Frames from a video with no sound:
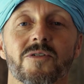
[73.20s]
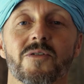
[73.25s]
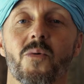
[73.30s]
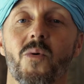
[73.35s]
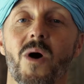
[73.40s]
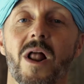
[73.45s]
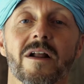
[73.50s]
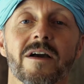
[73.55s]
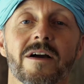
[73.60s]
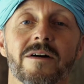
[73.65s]
you're
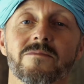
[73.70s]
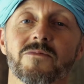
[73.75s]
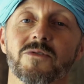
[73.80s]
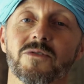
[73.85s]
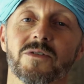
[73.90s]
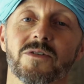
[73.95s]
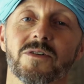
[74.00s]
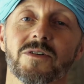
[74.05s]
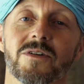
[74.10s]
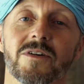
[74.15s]
welcome
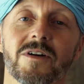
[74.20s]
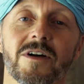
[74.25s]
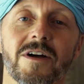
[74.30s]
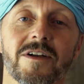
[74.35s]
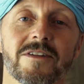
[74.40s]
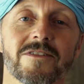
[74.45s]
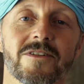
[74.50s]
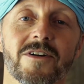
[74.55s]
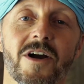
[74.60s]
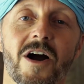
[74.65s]
to
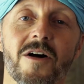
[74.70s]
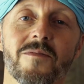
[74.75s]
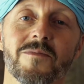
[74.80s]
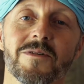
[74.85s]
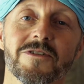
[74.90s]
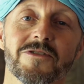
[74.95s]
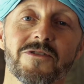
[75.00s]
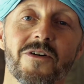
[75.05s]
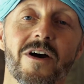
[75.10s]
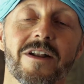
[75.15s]
come
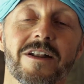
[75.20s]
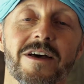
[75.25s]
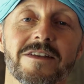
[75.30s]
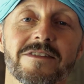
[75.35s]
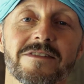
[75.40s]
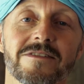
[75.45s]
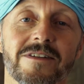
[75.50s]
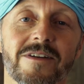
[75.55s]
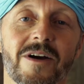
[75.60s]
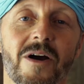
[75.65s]
and join
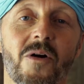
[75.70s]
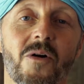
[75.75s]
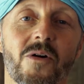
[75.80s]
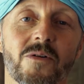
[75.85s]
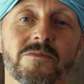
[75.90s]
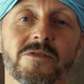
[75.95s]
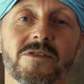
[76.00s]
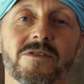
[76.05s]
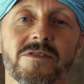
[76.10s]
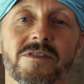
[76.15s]
us. I
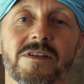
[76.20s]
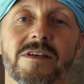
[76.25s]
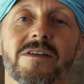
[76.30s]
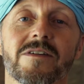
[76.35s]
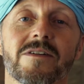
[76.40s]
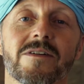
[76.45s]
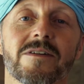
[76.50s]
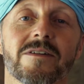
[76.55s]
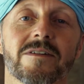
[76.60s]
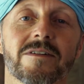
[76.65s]
hope to
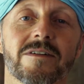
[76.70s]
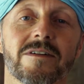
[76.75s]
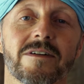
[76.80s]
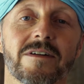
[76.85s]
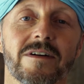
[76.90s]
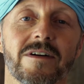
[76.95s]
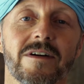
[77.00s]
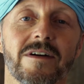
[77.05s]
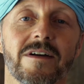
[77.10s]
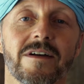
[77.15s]
see you.
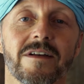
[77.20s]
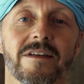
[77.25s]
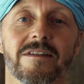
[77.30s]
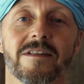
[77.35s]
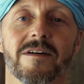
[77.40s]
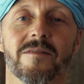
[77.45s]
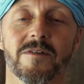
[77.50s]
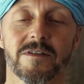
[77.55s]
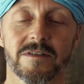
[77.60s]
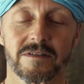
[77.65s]

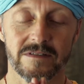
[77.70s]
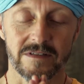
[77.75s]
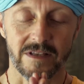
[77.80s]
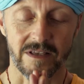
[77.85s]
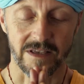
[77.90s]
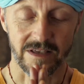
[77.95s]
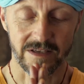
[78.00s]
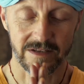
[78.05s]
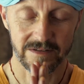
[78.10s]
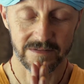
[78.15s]

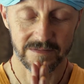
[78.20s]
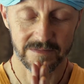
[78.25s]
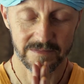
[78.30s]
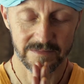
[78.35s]
Namaste.